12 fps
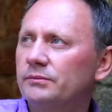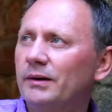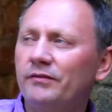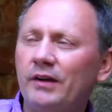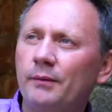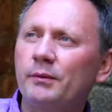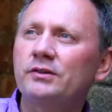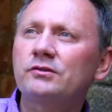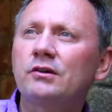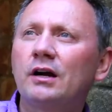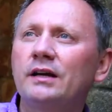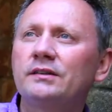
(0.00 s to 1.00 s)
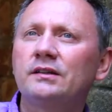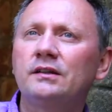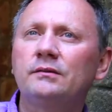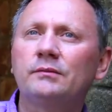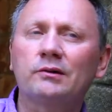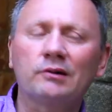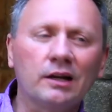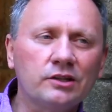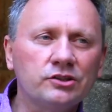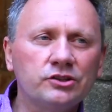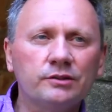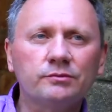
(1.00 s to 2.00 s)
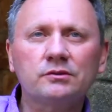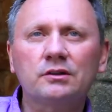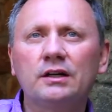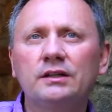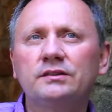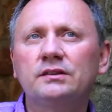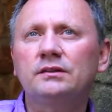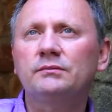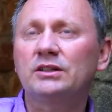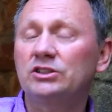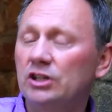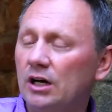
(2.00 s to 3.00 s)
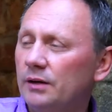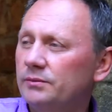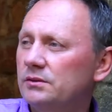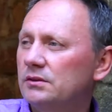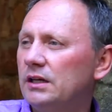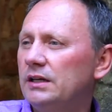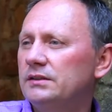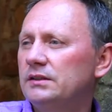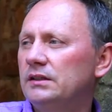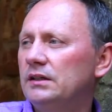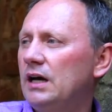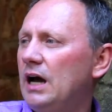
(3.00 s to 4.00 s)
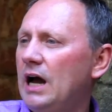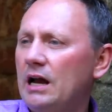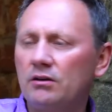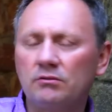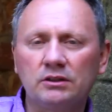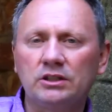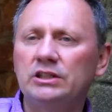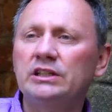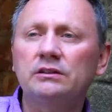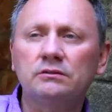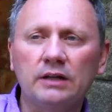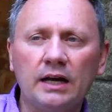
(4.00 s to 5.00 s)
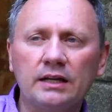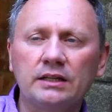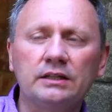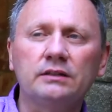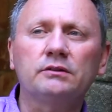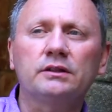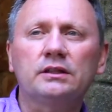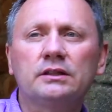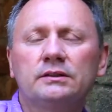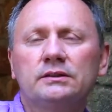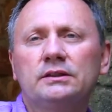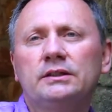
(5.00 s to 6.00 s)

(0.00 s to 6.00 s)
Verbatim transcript: My family's crazy, my relationship's crazy, my job's crazy. I don't know what to deal with, how to deal with it.